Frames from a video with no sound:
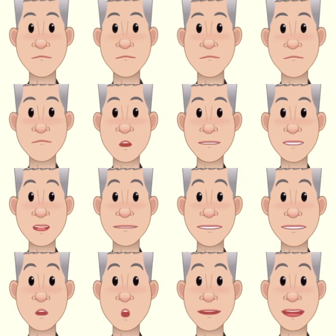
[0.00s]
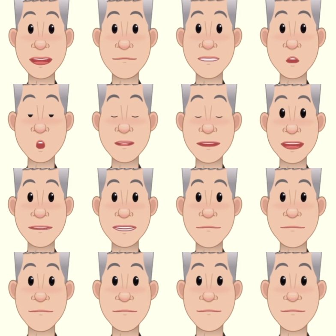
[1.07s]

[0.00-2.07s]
the blood passes through the heart twice.